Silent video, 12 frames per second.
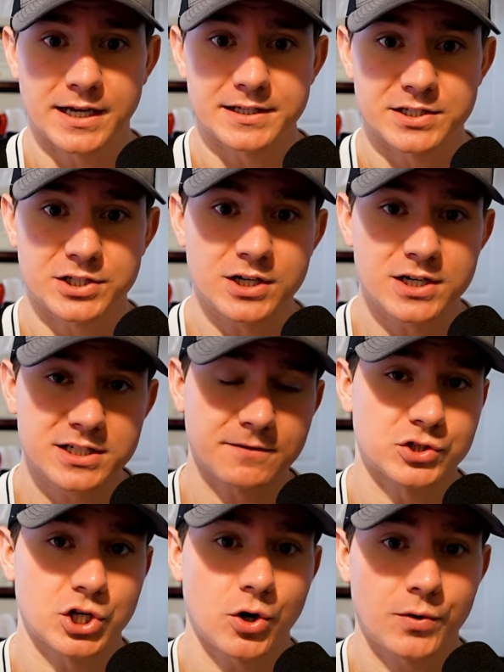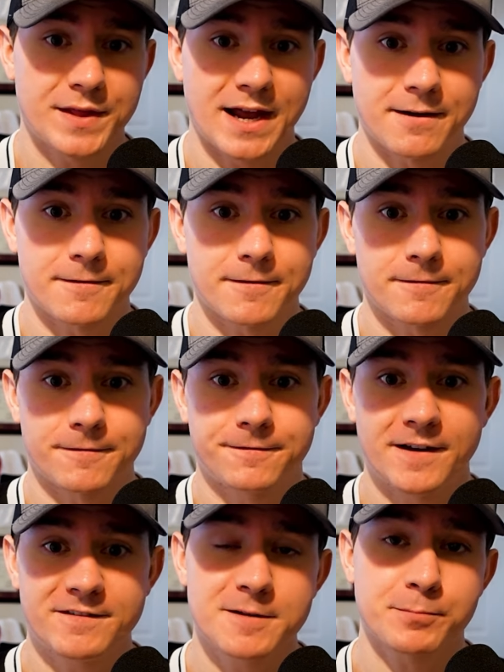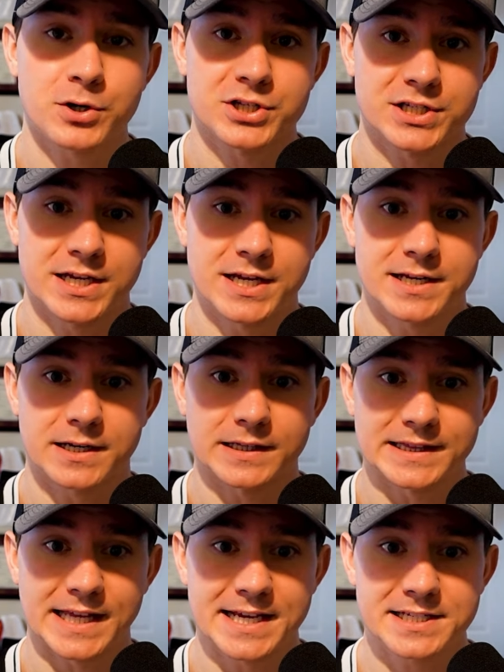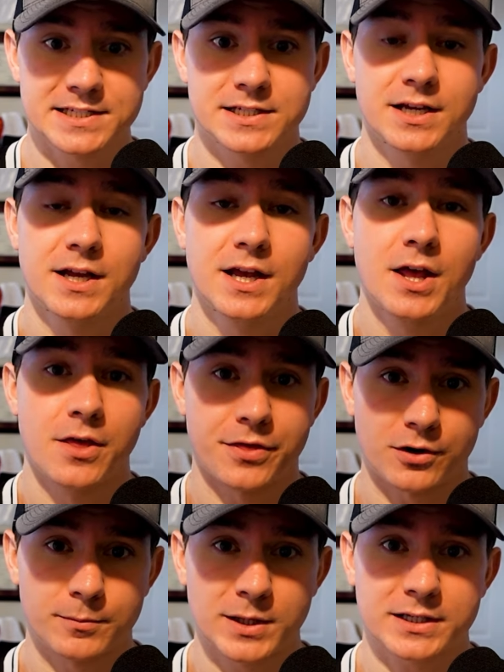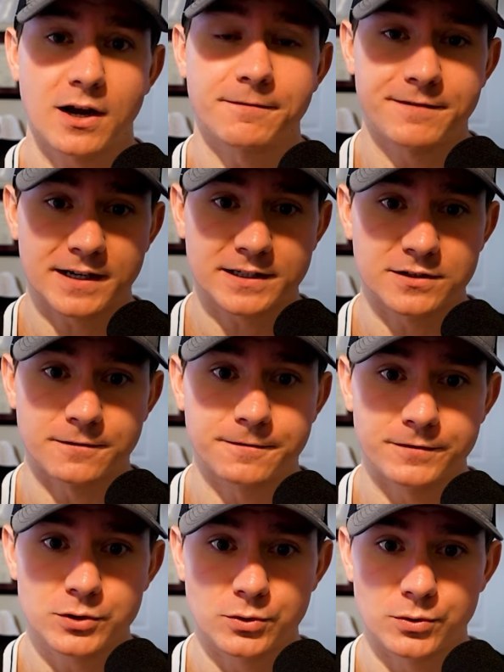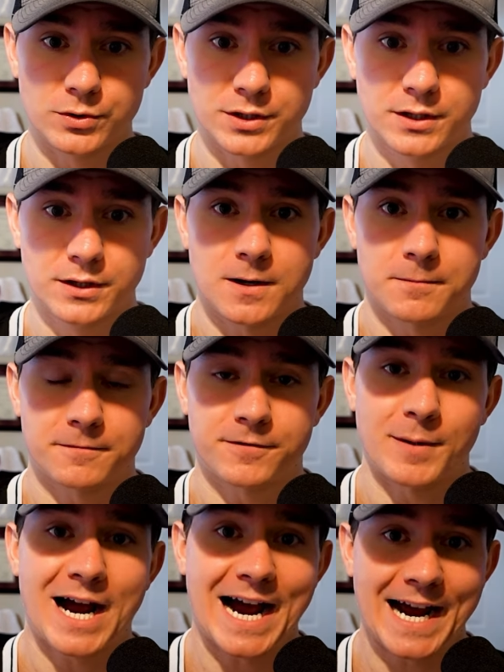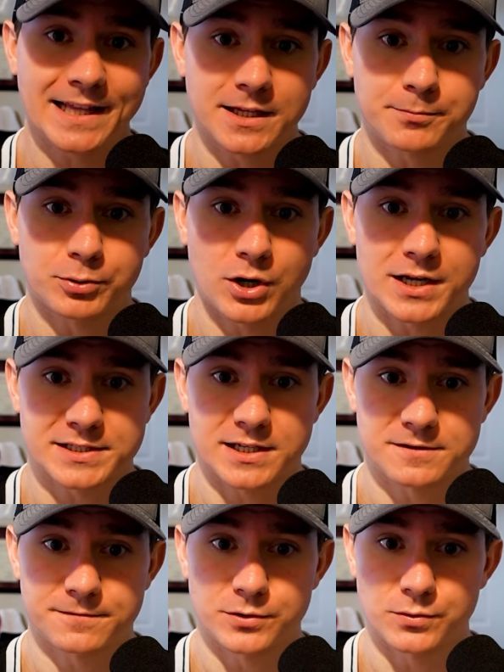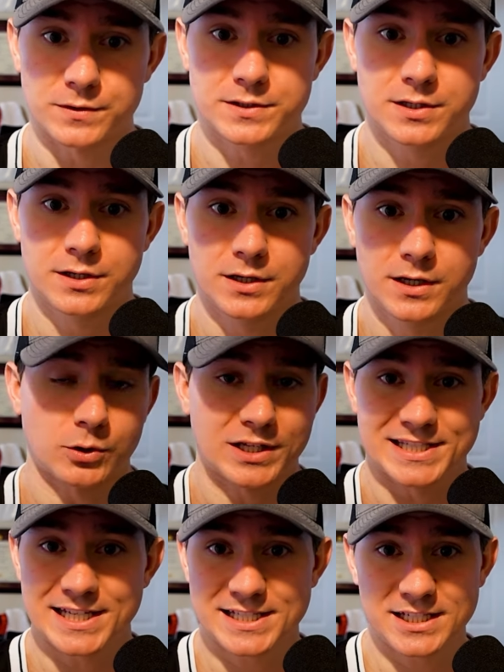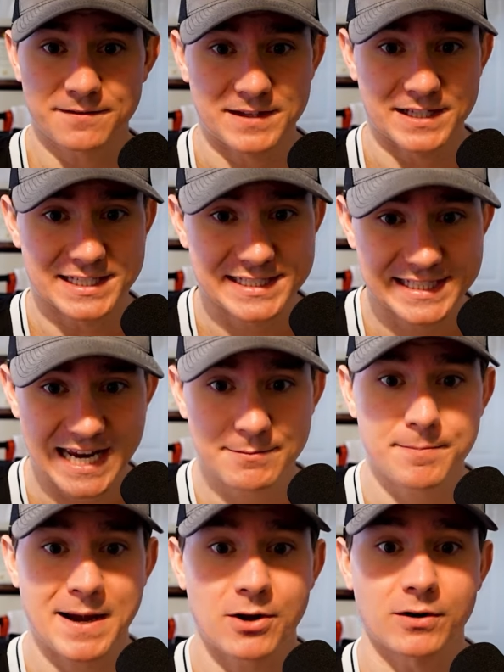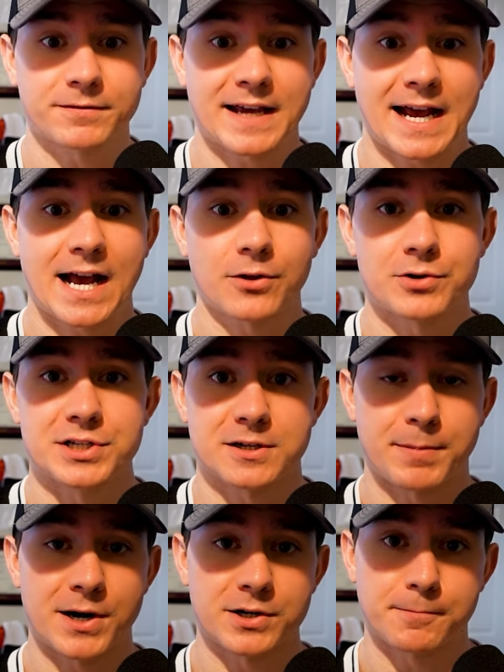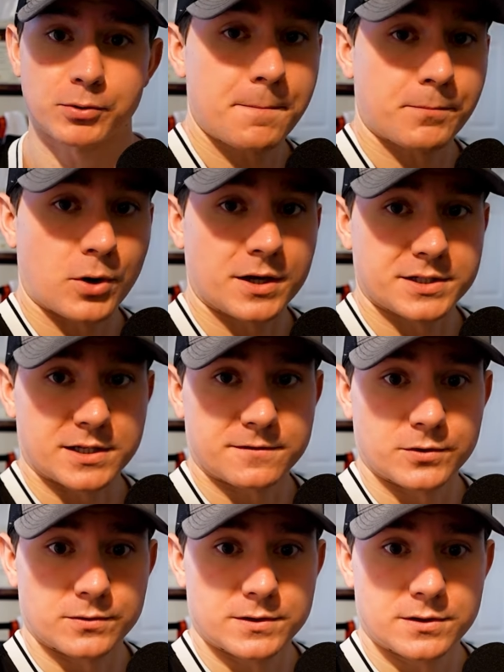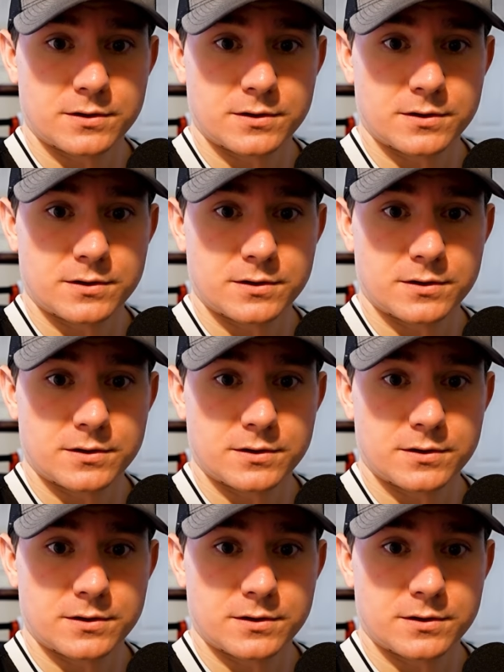Okay, studies have shown that 50% less thermic effect of food um, from highly processed foods, you know, consisting of the same amount of calories compared to unprocessed foods.